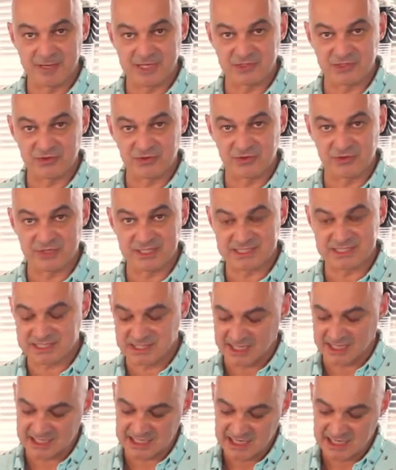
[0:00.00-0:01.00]
measure on this
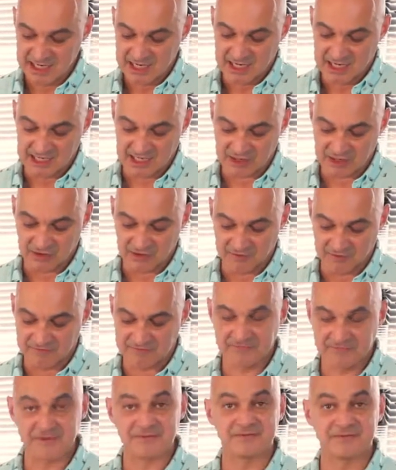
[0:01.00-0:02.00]
side, and I've got a
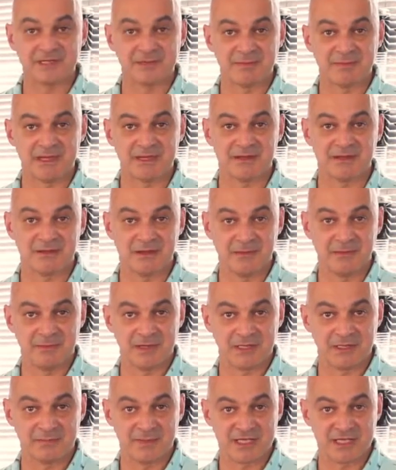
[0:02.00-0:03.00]

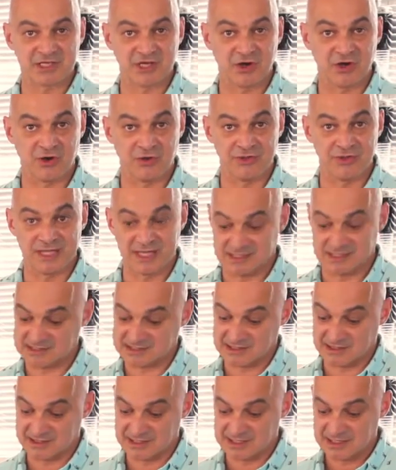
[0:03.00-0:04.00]
50mm measure on the other
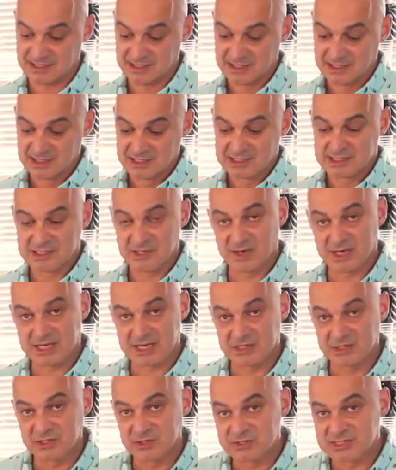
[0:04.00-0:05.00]
side. So I
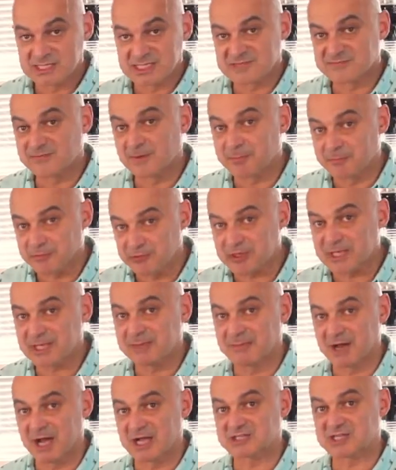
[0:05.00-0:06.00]
can use this for
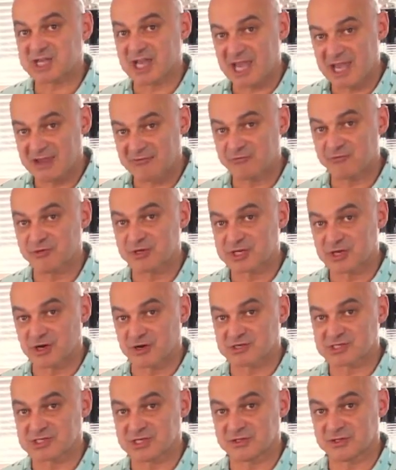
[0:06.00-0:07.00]
pretty much every
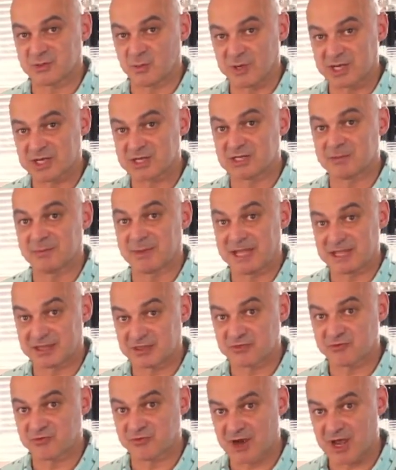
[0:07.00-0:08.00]
cocktail that we're going to
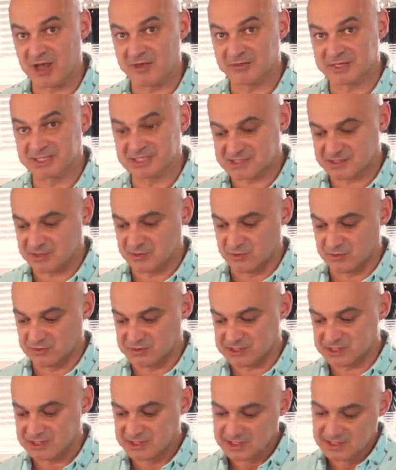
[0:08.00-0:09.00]
make throughout this
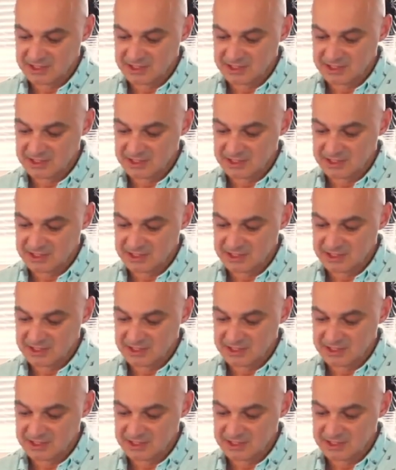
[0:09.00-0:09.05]
course.